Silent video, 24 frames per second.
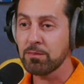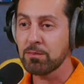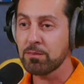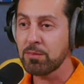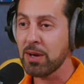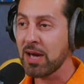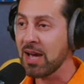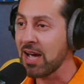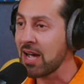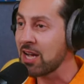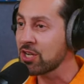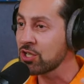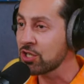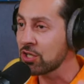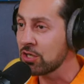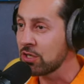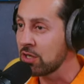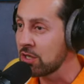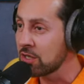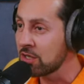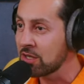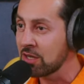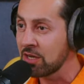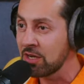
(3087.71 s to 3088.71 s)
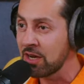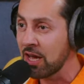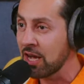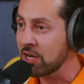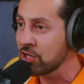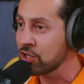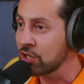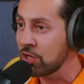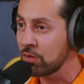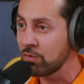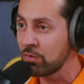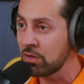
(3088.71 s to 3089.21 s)
passionate
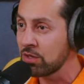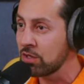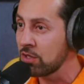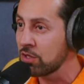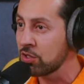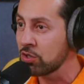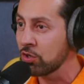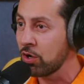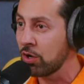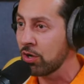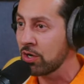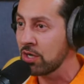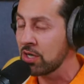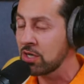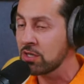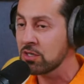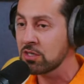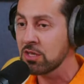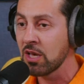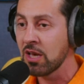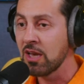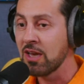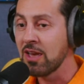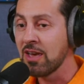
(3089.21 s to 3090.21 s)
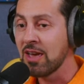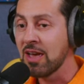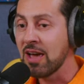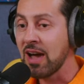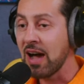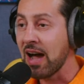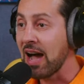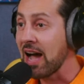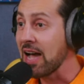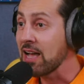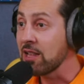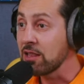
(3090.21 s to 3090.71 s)
connection with this audience.
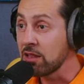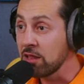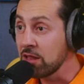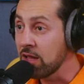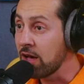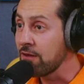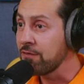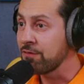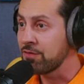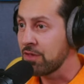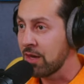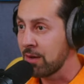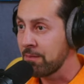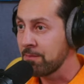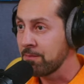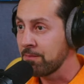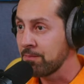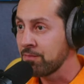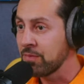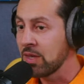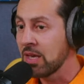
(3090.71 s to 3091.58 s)
I love them.